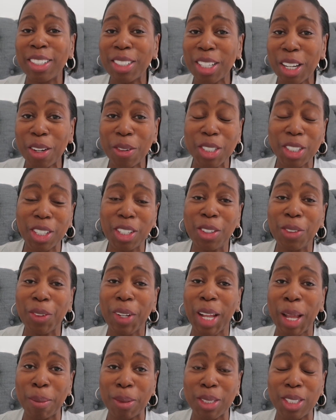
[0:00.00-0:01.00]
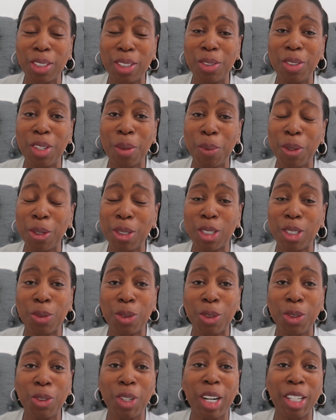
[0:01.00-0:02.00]
I know it's gonna look absolutely
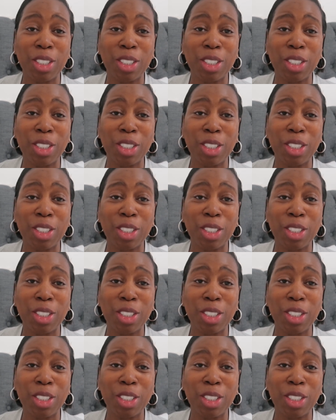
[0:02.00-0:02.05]
beautiful.